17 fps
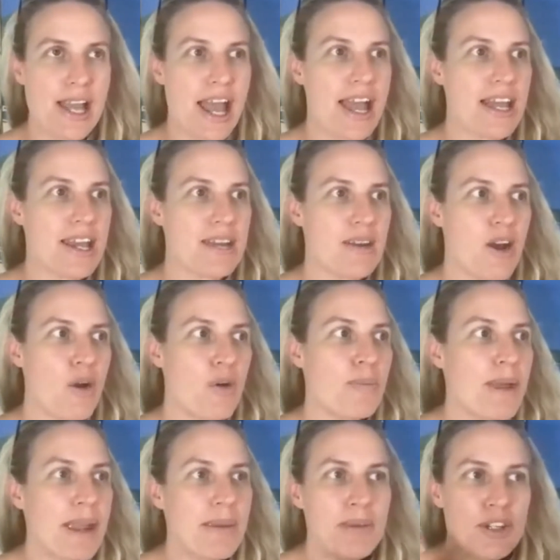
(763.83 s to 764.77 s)
and or
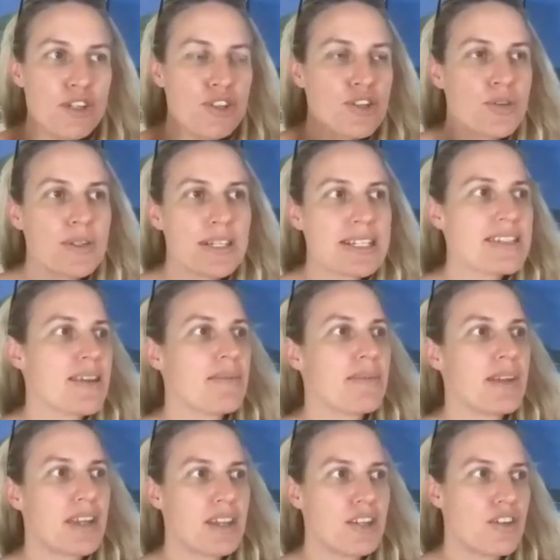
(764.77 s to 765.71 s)
maybe you're doing
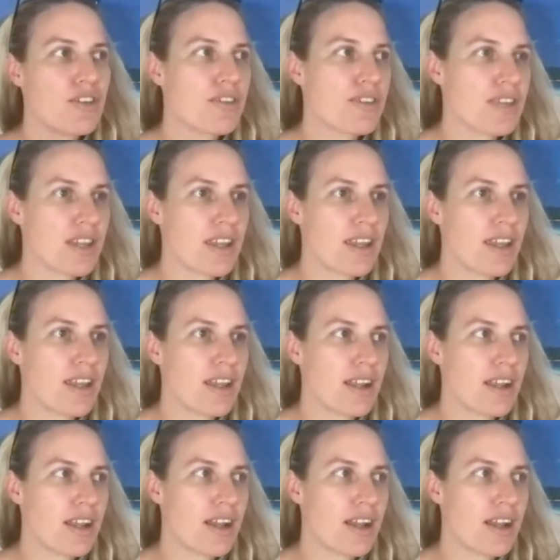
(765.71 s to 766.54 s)
something and you're thinking